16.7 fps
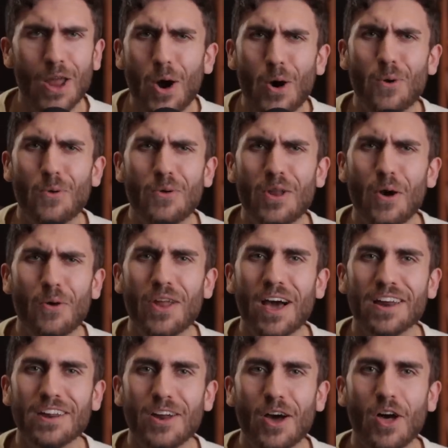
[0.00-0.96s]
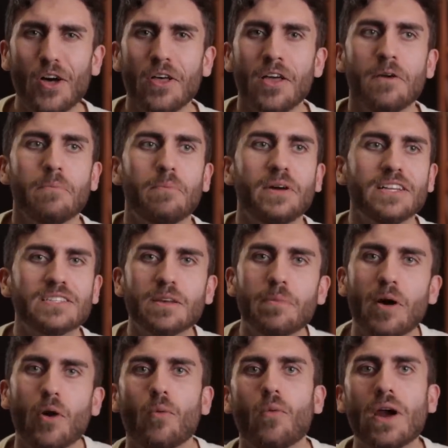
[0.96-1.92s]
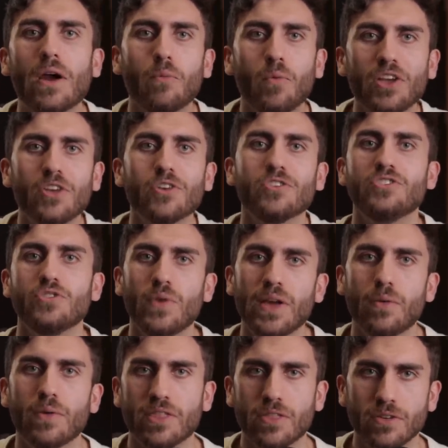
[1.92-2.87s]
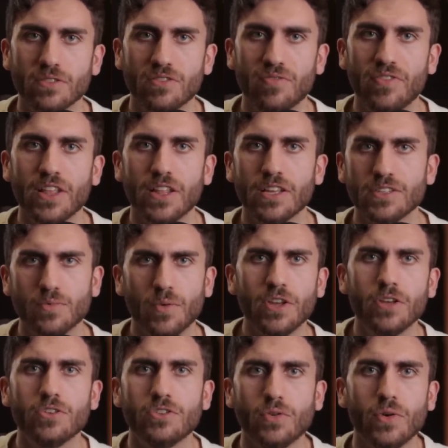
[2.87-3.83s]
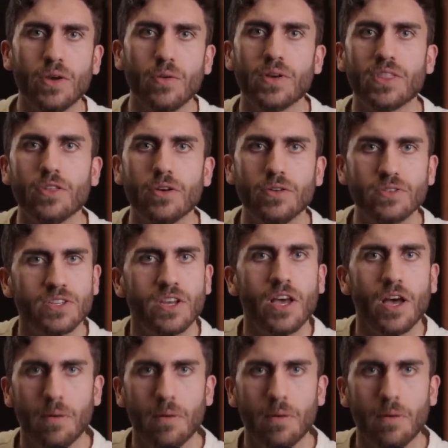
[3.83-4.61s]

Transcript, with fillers: No, no, not at all. But it's about where, what you're doing with those feelings, what you're doing with those